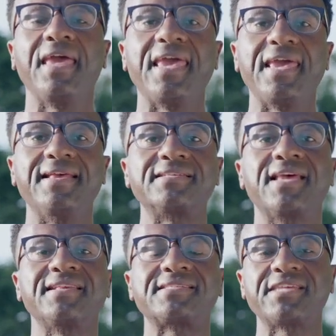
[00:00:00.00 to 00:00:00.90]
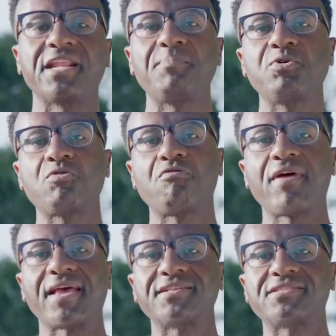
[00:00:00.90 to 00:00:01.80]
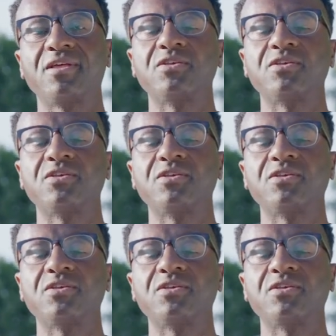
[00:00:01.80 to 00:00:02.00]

is set up your rest